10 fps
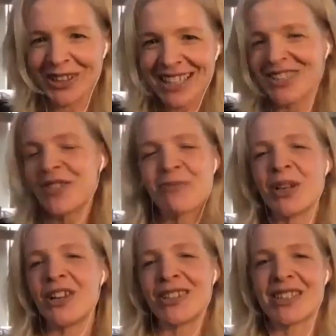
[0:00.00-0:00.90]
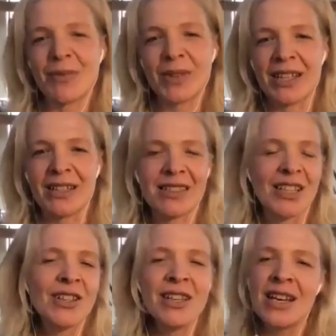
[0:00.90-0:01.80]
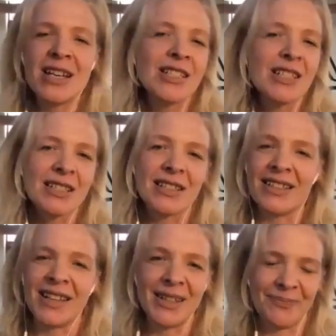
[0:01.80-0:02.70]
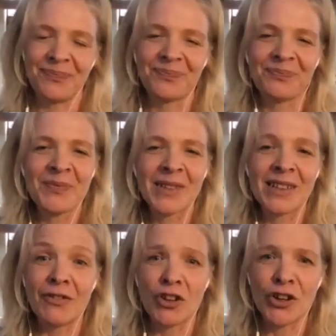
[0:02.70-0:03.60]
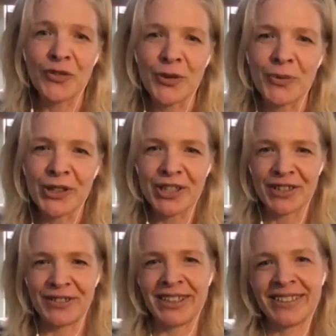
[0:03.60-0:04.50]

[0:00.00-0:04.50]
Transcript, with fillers: and you can plant some things. So just, yeah, I've gone off on one, sorry.